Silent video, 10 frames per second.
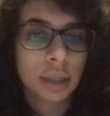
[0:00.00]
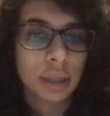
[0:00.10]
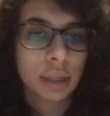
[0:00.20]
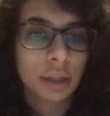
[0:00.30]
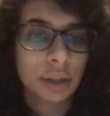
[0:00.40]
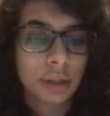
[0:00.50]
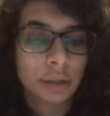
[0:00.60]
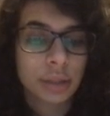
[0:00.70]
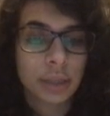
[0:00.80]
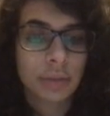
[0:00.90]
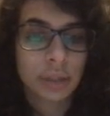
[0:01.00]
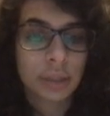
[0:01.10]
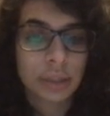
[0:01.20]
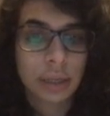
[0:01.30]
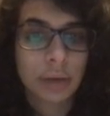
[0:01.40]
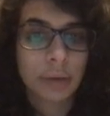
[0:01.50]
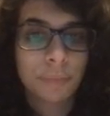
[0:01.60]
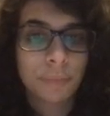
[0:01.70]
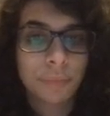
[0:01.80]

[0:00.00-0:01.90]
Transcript: in their savings account?